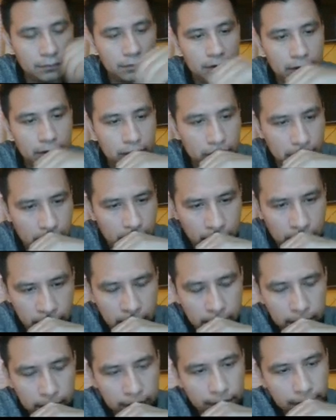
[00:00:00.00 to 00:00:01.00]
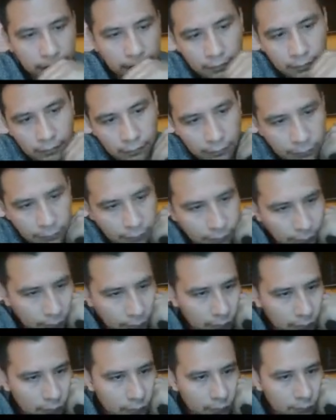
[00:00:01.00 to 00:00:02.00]

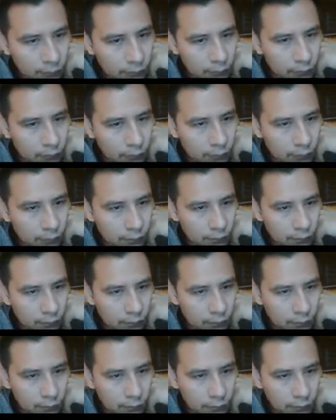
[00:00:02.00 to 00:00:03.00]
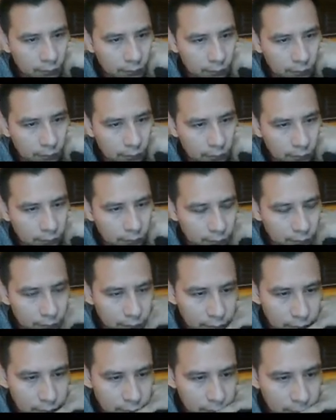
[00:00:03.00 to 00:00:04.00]

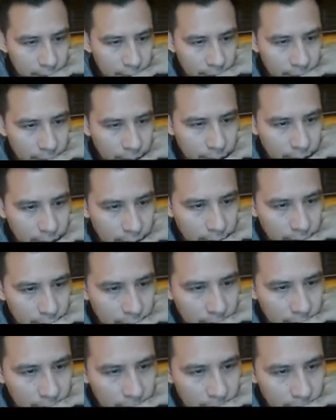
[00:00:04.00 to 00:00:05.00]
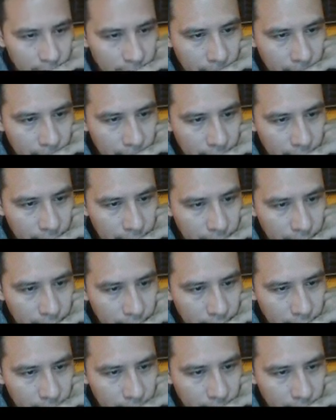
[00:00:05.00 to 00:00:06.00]

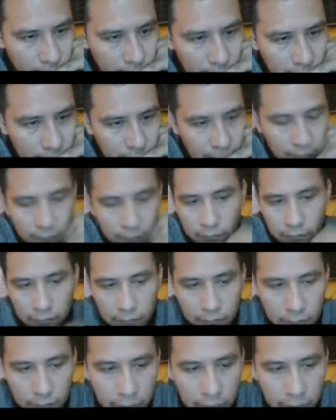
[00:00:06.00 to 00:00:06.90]
This person isn't speaking.